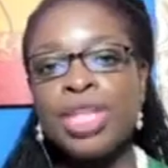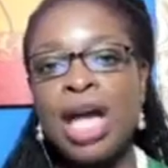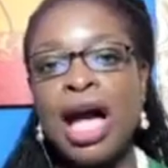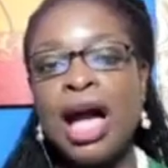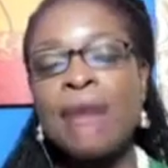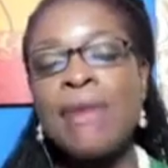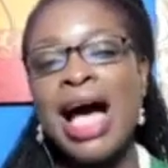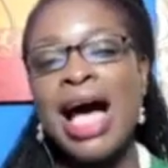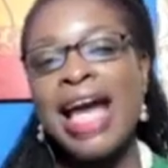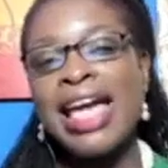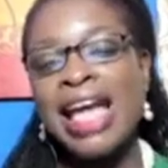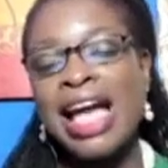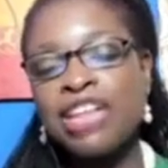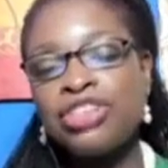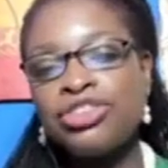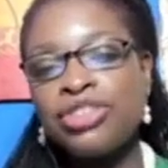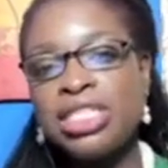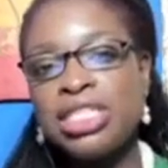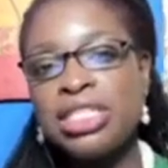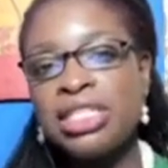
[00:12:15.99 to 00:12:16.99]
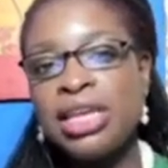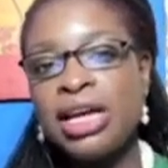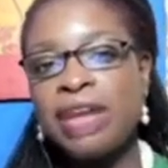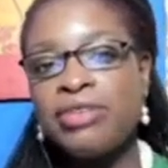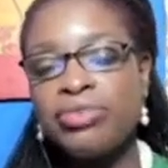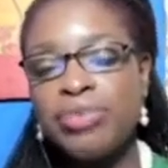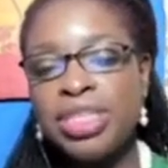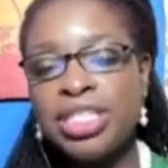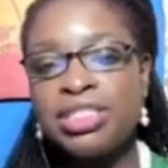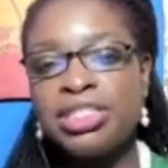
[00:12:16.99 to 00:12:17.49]
I actually
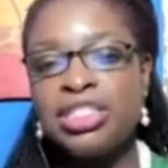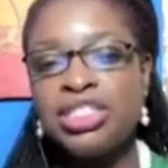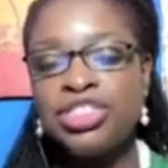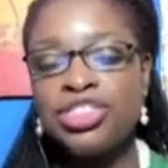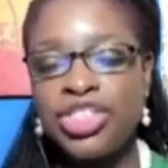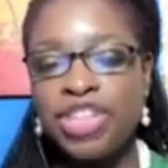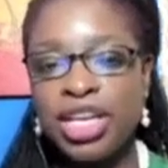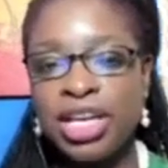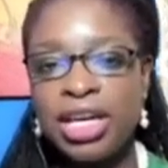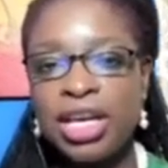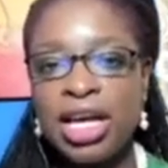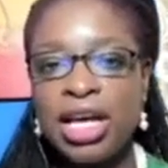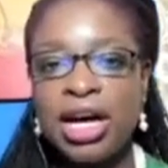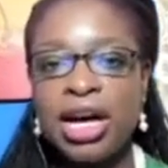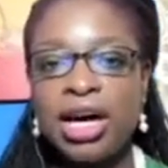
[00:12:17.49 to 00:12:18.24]
have been teaching